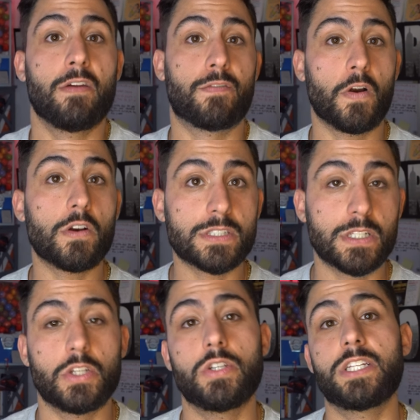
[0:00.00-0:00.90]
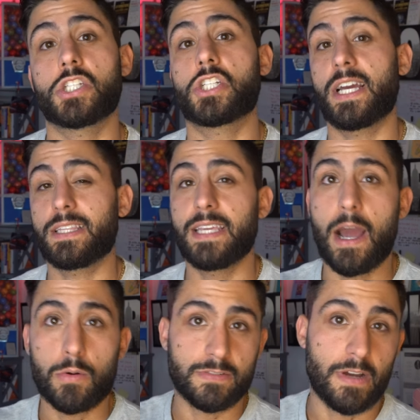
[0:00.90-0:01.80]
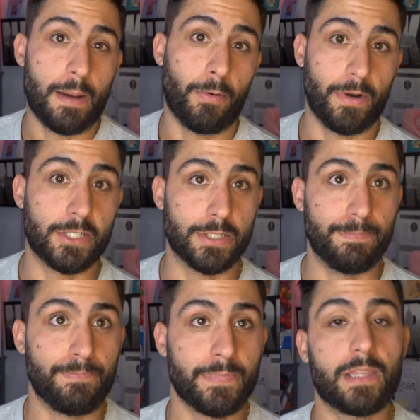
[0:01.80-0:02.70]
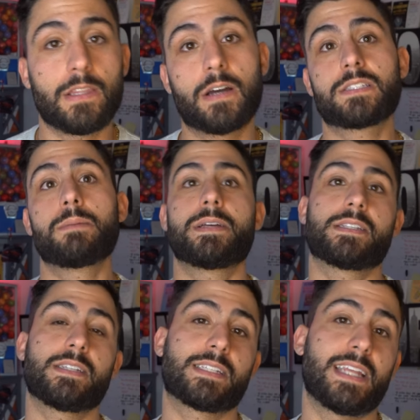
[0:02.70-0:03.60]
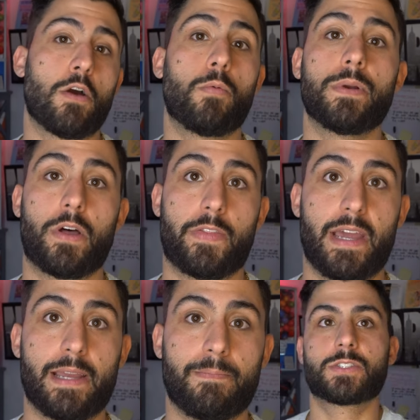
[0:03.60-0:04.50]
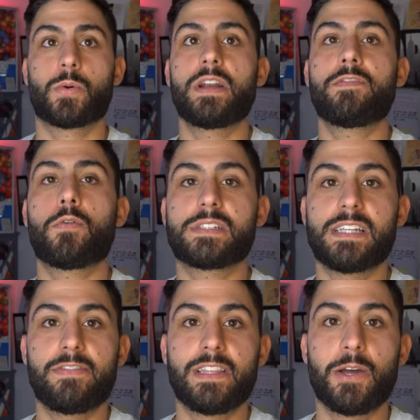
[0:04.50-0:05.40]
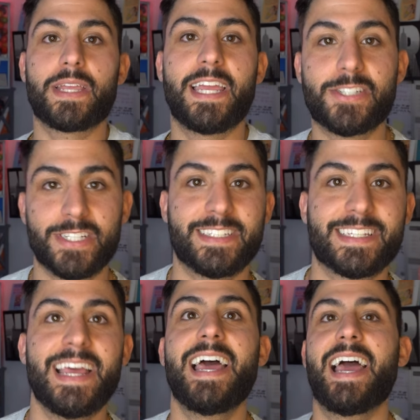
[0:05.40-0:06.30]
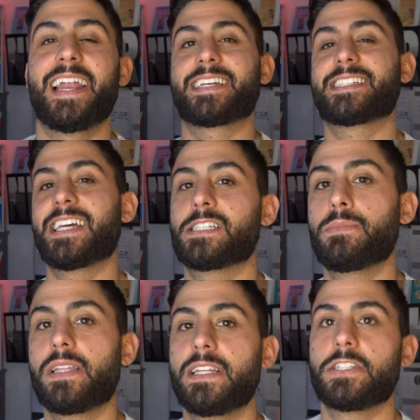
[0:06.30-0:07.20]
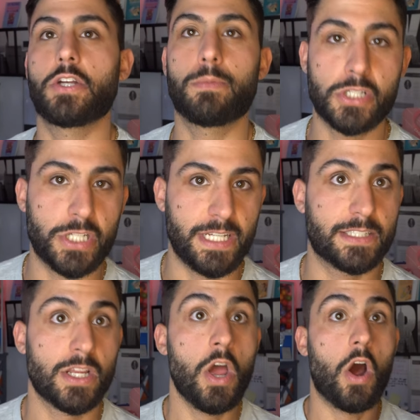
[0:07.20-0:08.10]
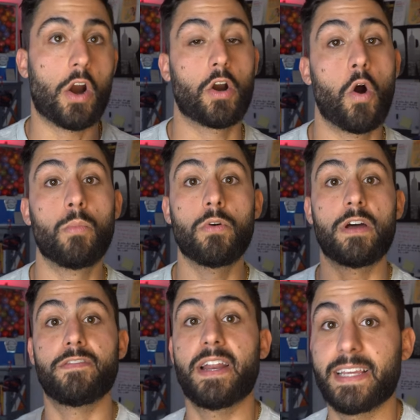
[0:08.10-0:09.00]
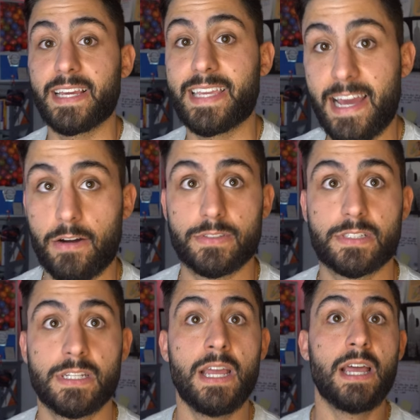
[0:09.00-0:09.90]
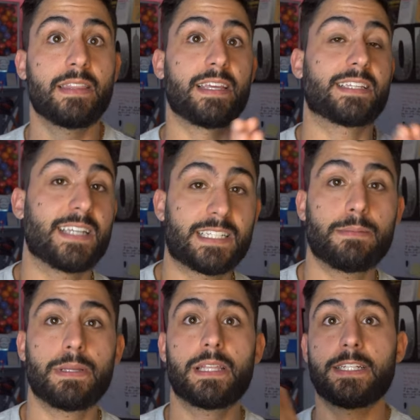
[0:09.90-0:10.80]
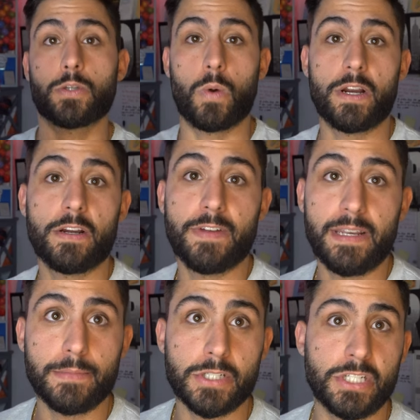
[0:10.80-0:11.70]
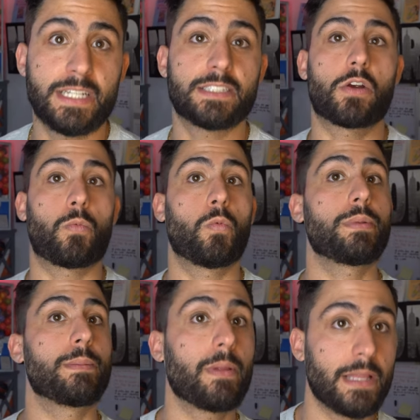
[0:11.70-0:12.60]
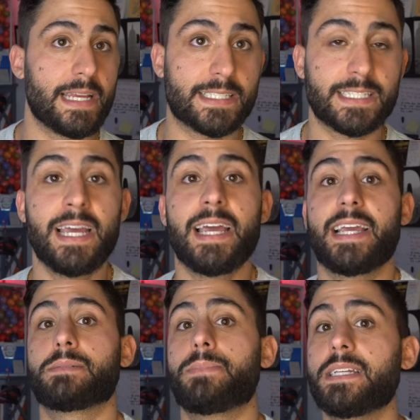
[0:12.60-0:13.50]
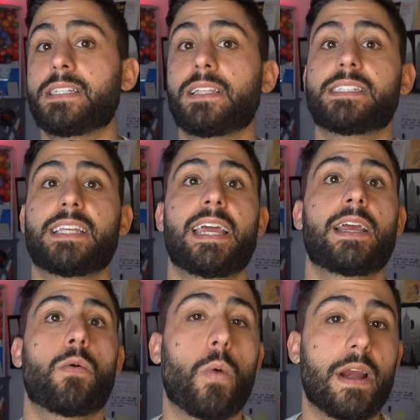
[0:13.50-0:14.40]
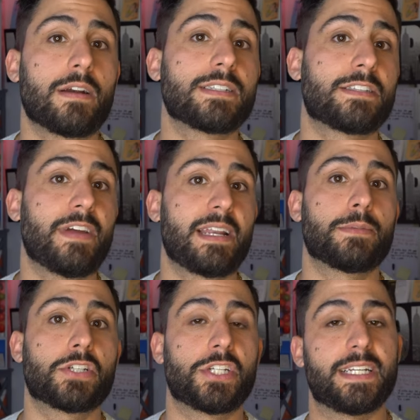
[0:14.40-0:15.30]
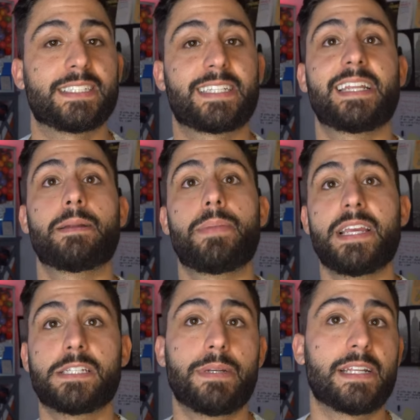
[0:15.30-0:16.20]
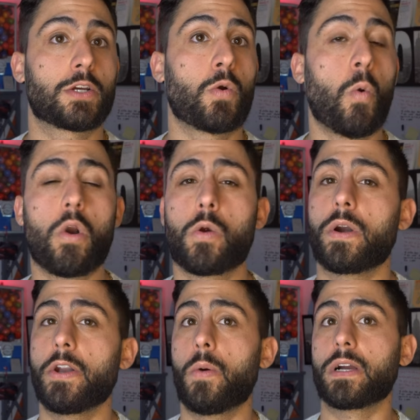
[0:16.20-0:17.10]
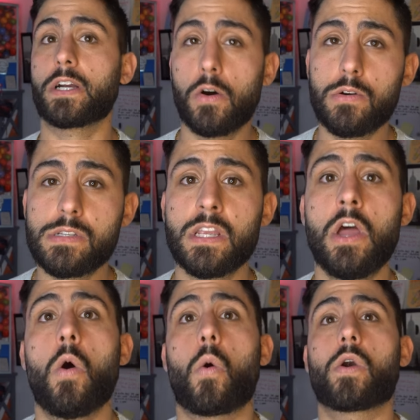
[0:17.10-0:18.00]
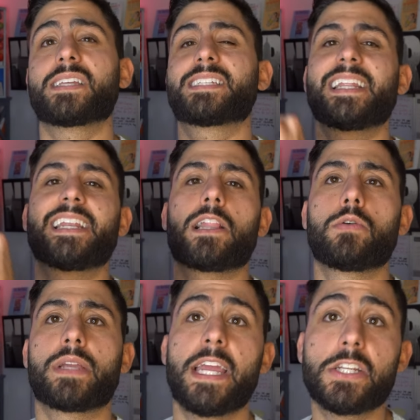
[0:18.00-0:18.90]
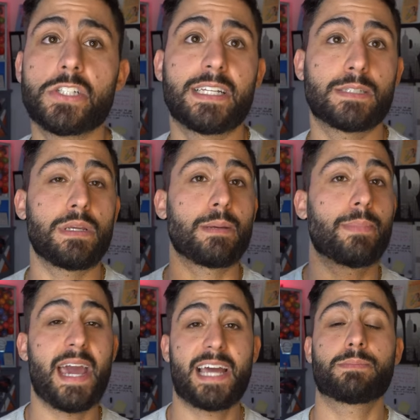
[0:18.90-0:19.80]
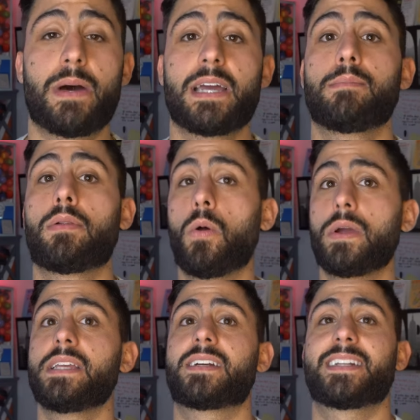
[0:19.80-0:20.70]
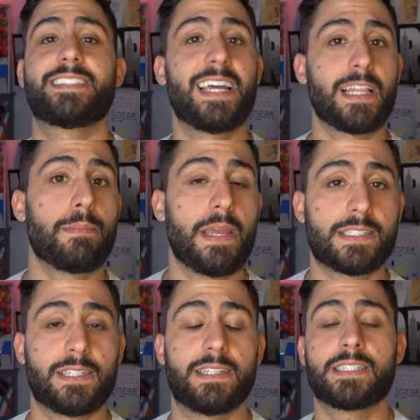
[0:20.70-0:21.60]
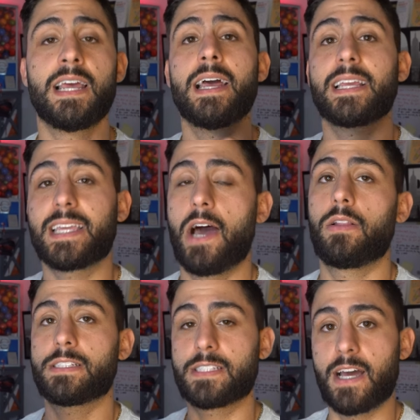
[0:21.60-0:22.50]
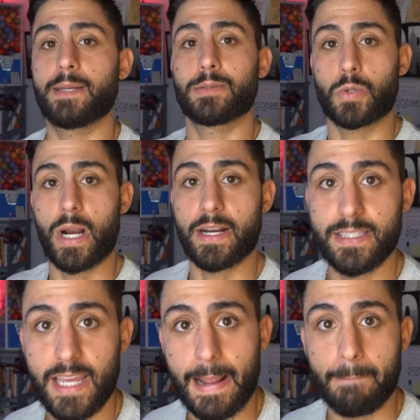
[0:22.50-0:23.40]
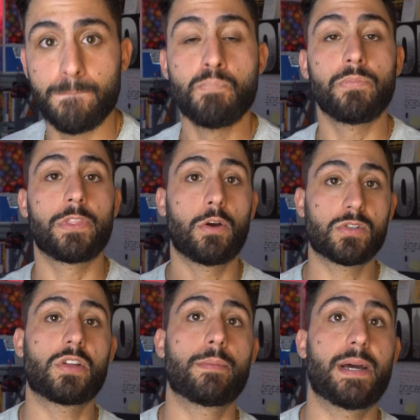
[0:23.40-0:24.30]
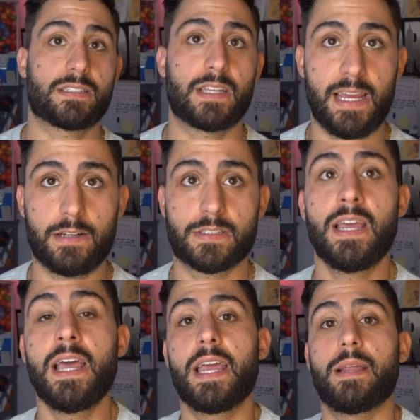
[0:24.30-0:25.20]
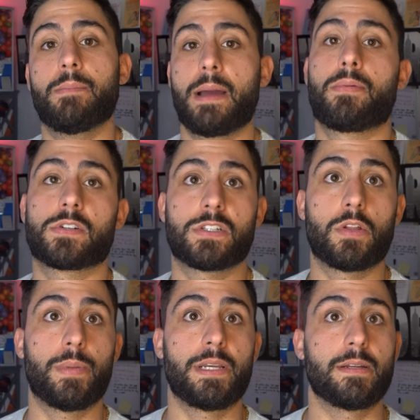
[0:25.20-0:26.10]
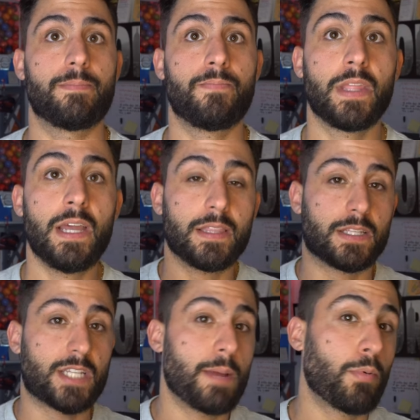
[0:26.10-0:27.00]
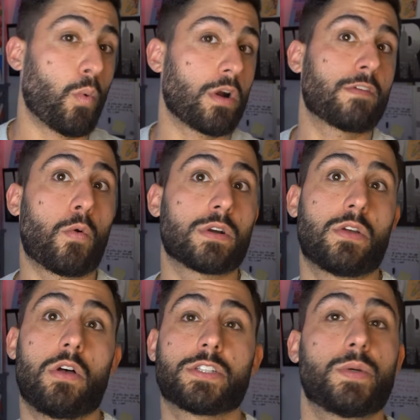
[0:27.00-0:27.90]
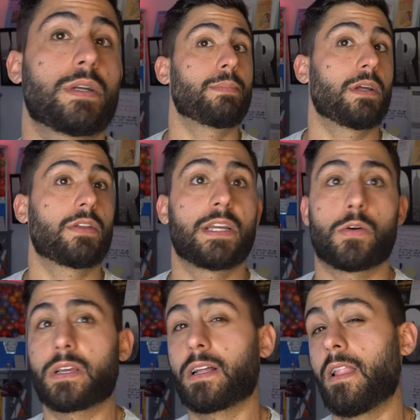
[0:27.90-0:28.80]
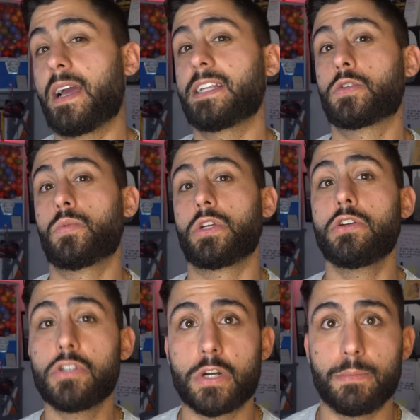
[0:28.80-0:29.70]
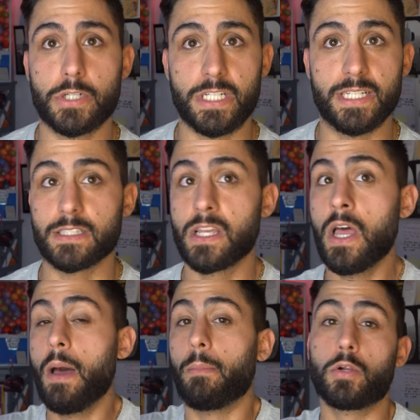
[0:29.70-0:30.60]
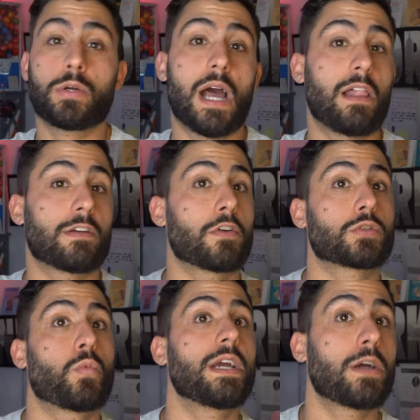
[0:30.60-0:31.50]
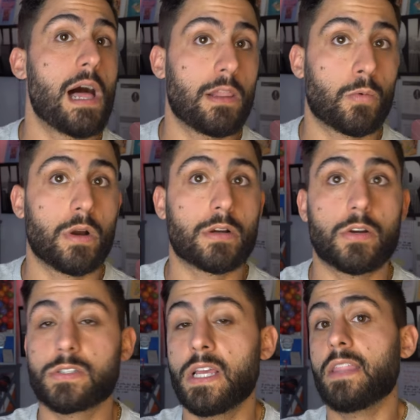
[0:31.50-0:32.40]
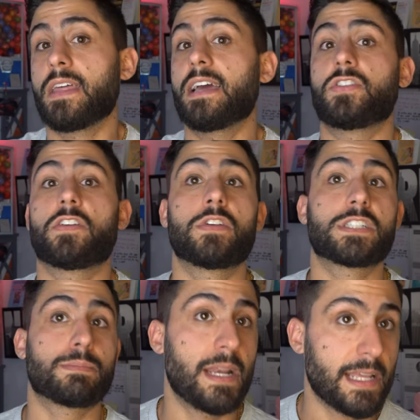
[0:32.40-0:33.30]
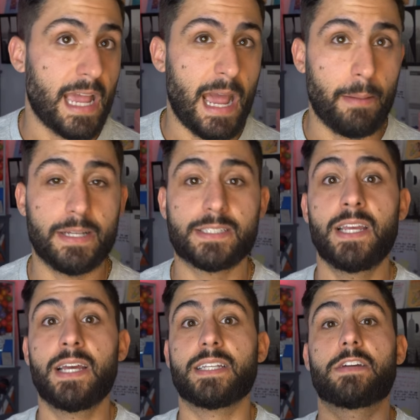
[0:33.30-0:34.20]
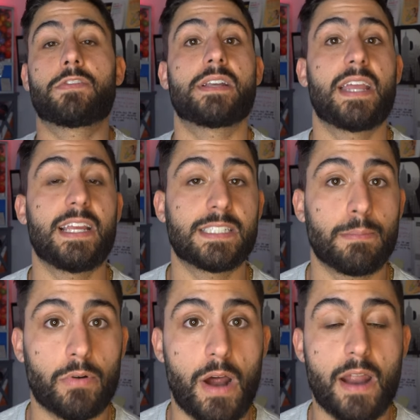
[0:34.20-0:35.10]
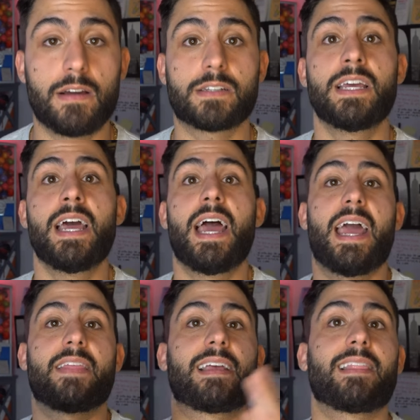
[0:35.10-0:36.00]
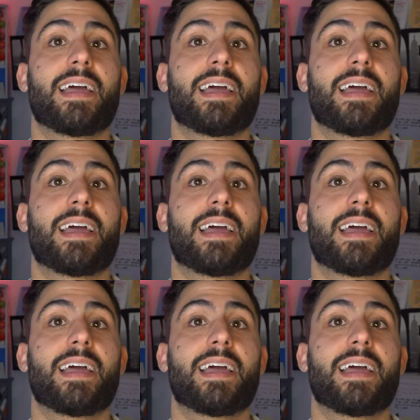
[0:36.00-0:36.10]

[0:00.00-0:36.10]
First, you need to check the hours of operation. Does the business stay open all day? 24/7 locations and accessibility to your machines are home run vending accounts. The accessibility to where your vending machines will be placed is basically saying, where is the vending machine? Is it in a basement in a corner where no one goes? Or is it in a location that's being passed by employees on a daily basis, countless times throughout a day? Those are the best accounts, in my personal opinion. The type of workforce also in a building or the clients who will use your machines. Blue collar versus white collar workers, they have different spending habits, different tastes in products, and they